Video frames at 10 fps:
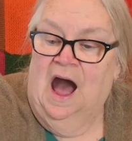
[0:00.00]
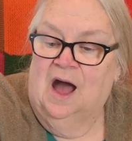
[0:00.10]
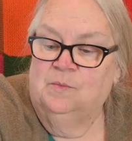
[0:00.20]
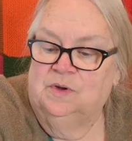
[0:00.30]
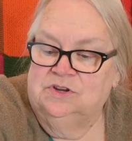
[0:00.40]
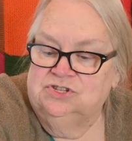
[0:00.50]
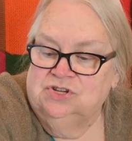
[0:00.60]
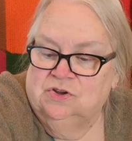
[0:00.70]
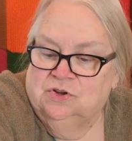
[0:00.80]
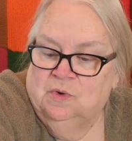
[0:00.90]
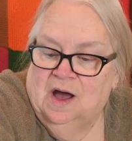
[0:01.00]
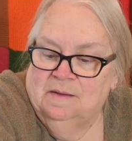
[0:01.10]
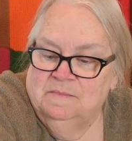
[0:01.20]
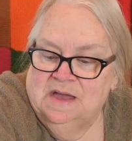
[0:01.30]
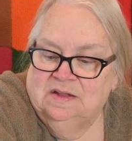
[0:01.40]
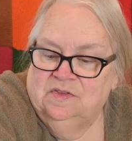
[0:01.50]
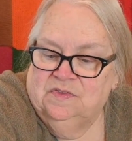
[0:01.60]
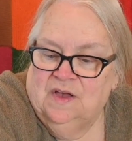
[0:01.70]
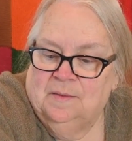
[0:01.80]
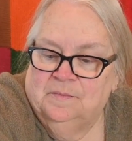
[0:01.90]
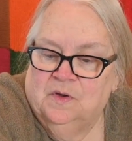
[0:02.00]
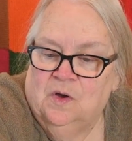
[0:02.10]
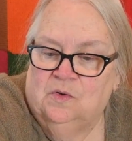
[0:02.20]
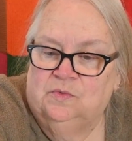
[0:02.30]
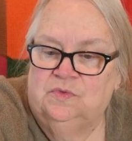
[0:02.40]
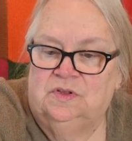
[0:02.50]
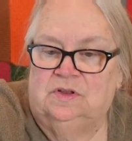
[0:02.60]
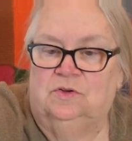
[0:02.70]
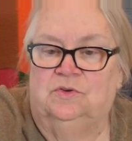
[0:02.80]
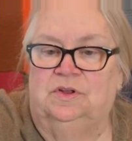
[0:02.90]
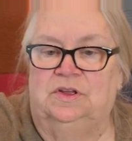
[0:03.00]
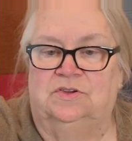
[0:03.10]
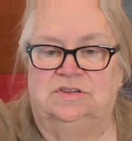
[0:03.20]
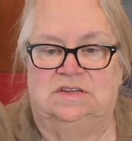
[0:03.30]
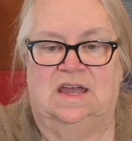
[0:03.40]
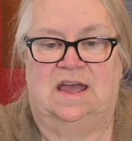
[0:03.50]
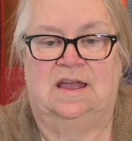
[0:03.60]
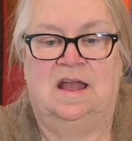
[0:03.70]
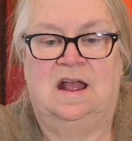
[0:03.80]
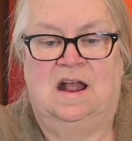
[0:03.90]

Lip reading: I wanted to show you, I made some cones a little earlier today